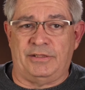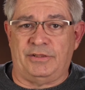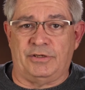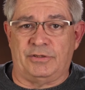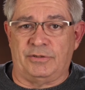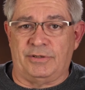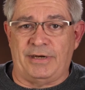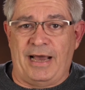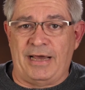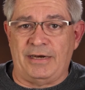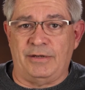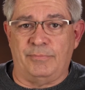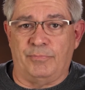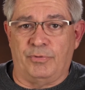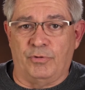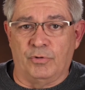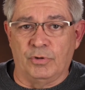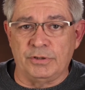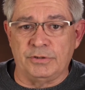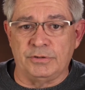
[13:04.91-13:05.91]
that they're not
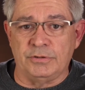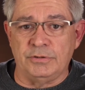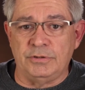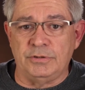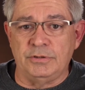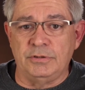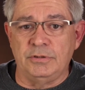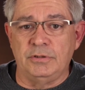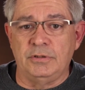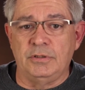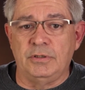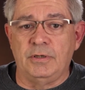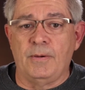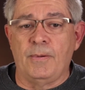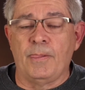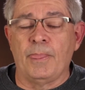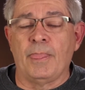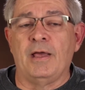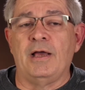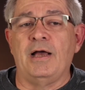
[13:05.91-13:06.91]
important.
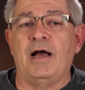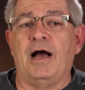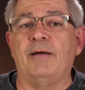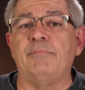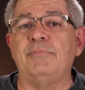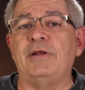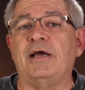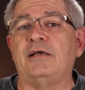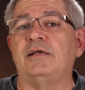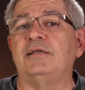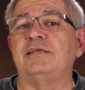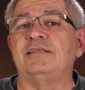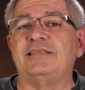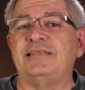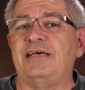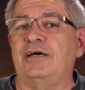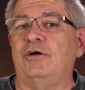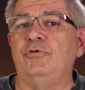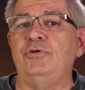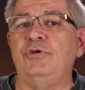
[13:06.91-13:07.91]
I'm not going to
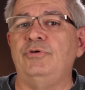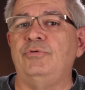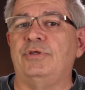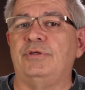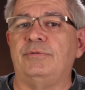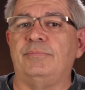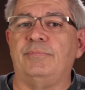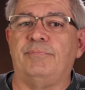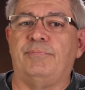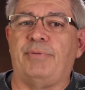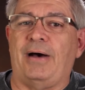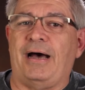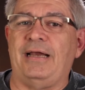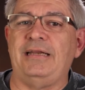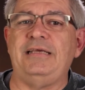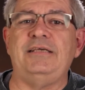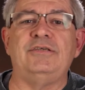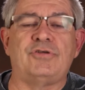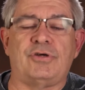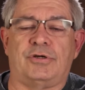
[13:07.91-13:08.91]
tell you that
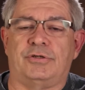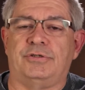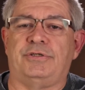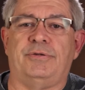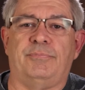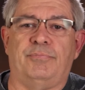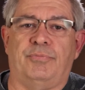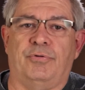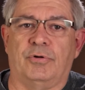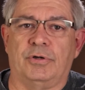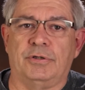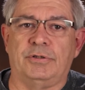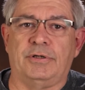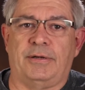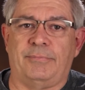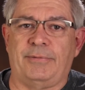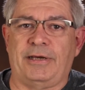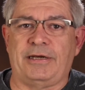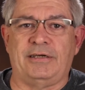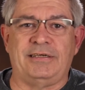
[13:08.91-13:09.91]
bodies aren't important.
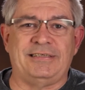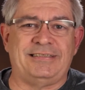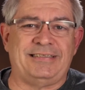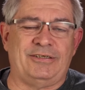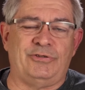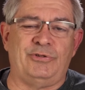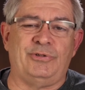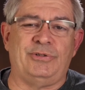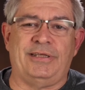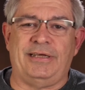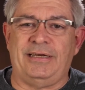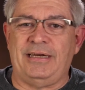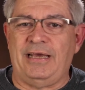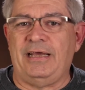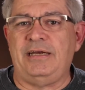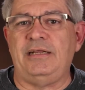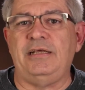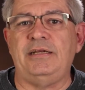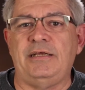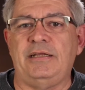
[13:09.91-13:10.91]
I'm not going to tell you that
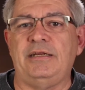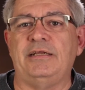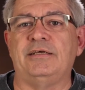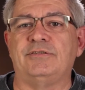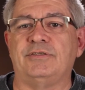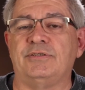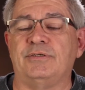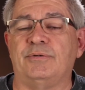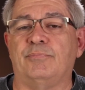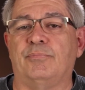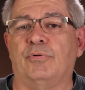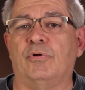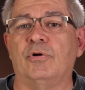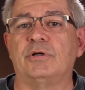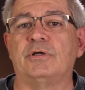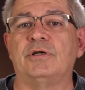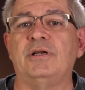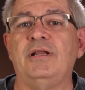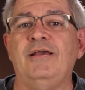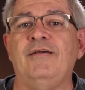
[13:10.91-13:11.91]
editing isn't
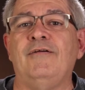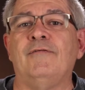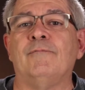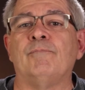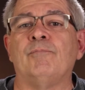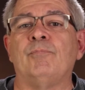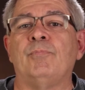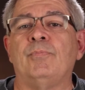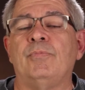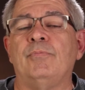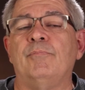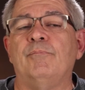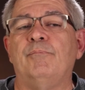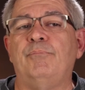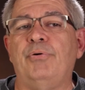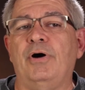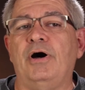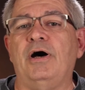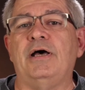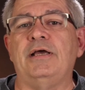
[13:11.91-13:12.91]
important.
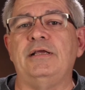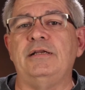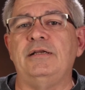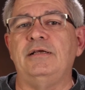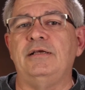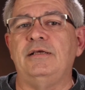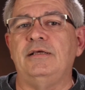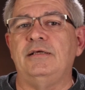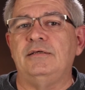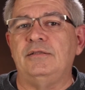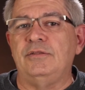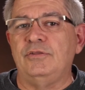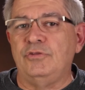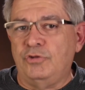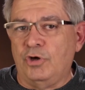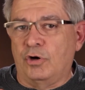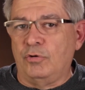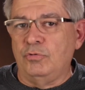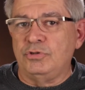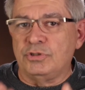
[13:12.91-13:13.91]
But
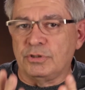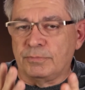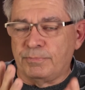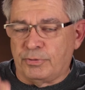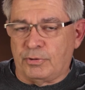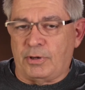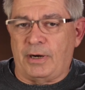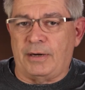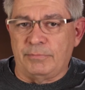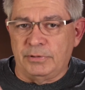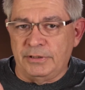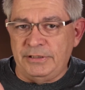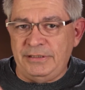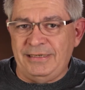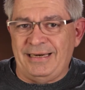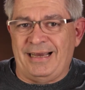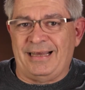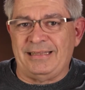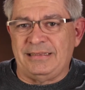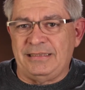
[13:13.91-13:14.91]
those are probably
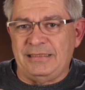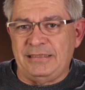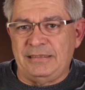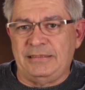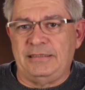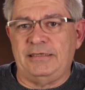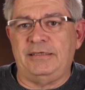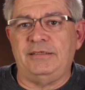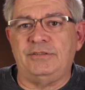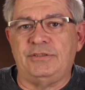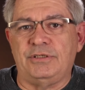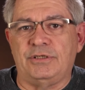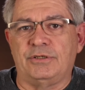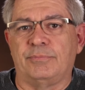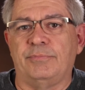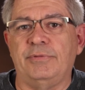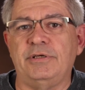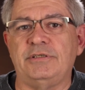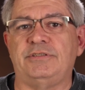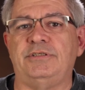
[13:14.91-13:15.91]
not the things that
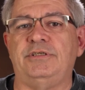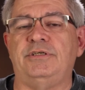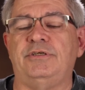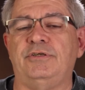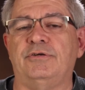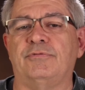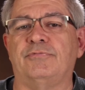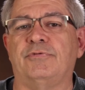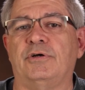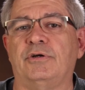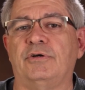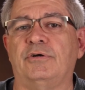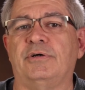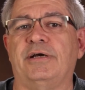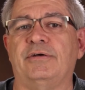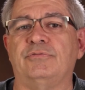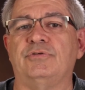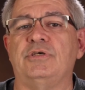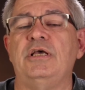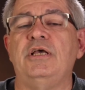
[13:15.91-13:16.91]
are missing in your
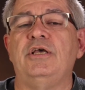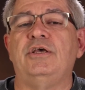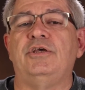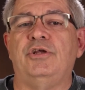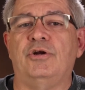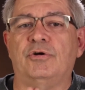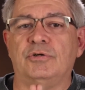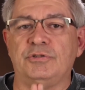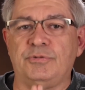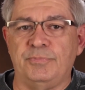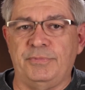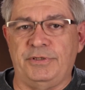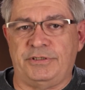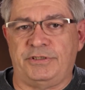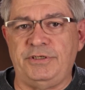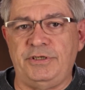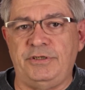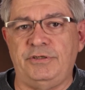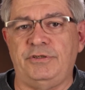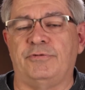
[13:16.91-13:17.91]
photographs. You know what's
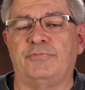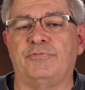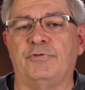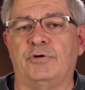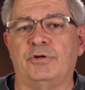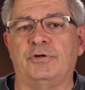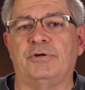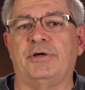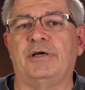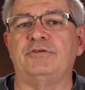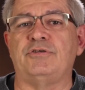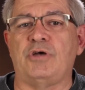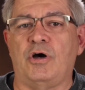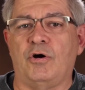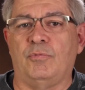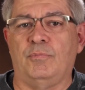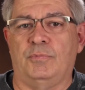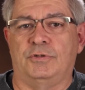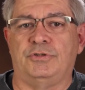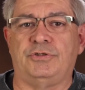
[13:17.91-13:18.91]
missing in your photographs?
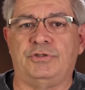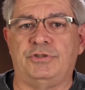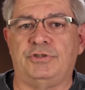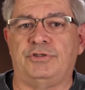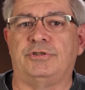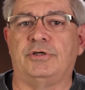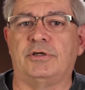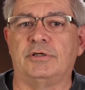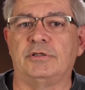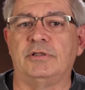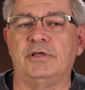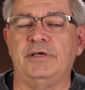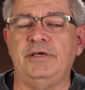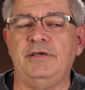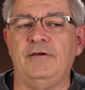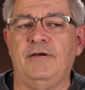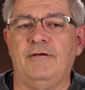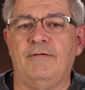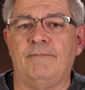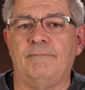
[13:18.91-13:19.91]
Almost assuredly.